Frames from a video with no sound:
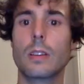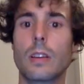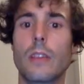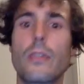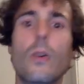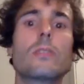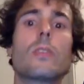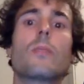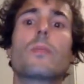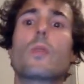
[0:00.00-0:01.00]
If you want
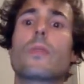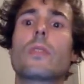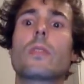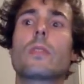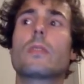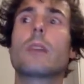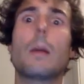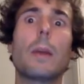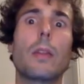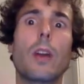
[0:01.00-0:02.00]
some references
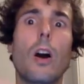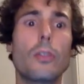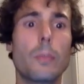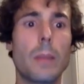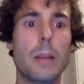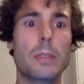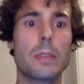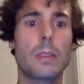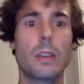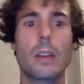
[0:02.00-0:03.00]
about other maps,